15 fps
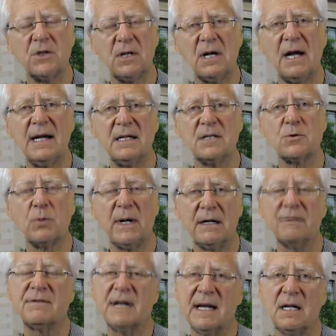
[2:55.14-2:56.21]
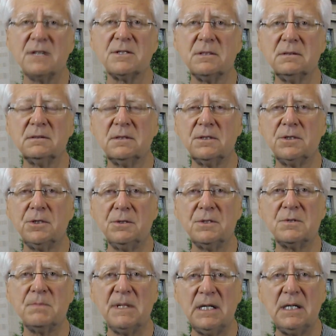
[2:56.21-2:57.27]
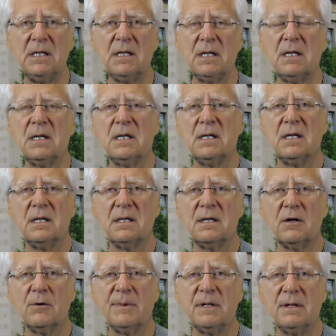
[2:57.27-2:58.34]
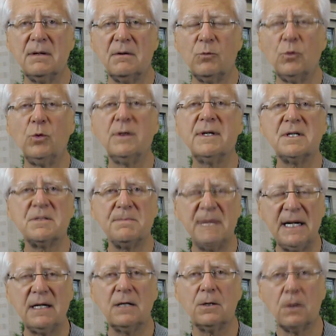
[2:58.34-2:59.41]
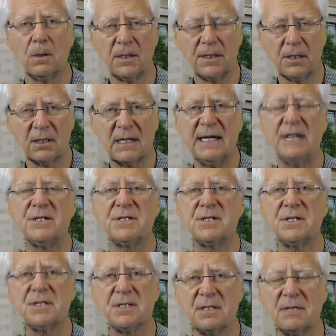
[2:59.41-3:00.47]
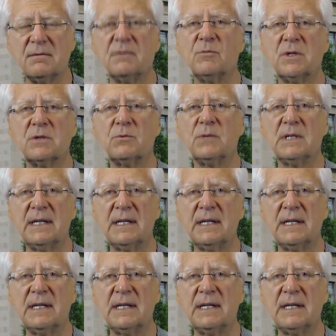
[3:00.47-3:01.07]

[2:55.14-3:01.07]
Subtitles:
denied his right of counsel to choose me. There have been rulings made in earlier cases with